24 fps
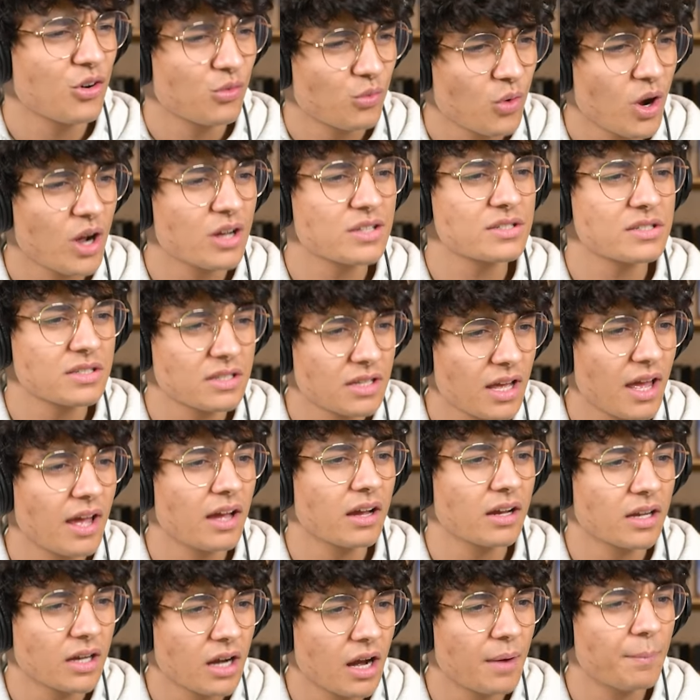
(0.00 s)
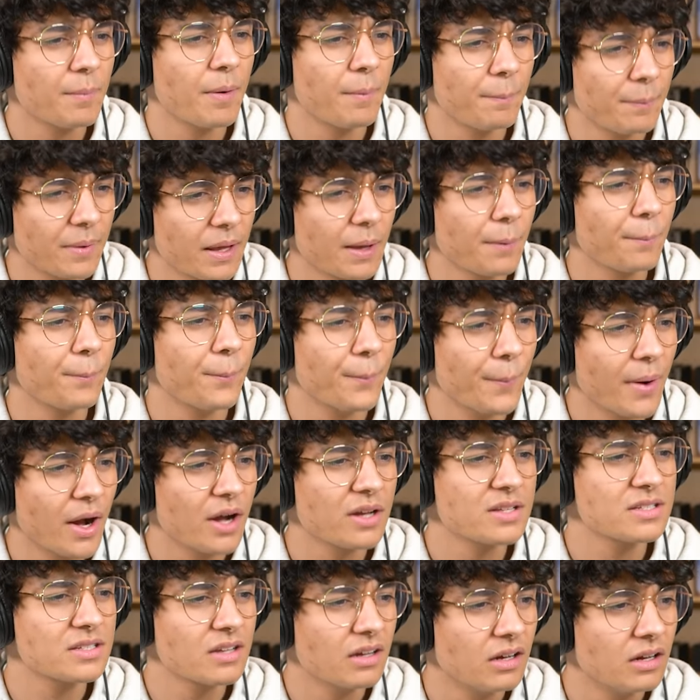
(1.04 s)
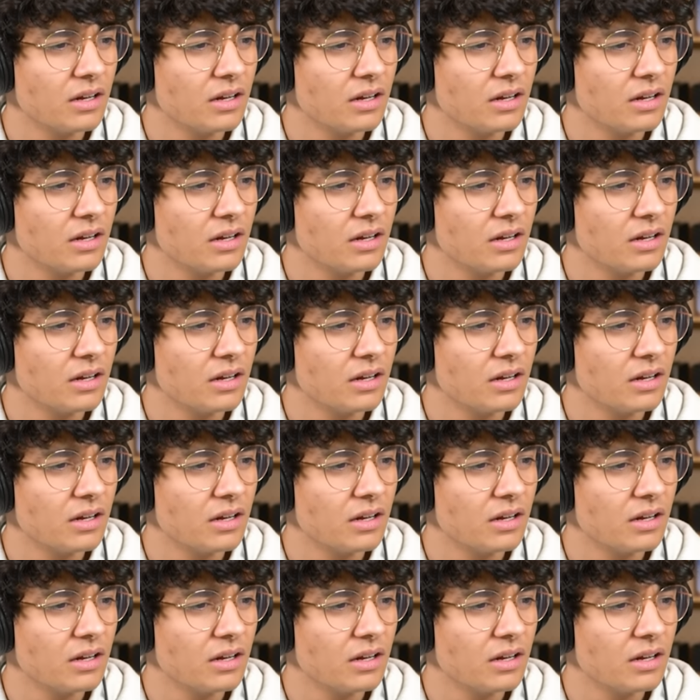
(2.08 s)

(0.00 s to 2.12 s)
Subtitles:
out Ross. Yeah. I'm a big boss.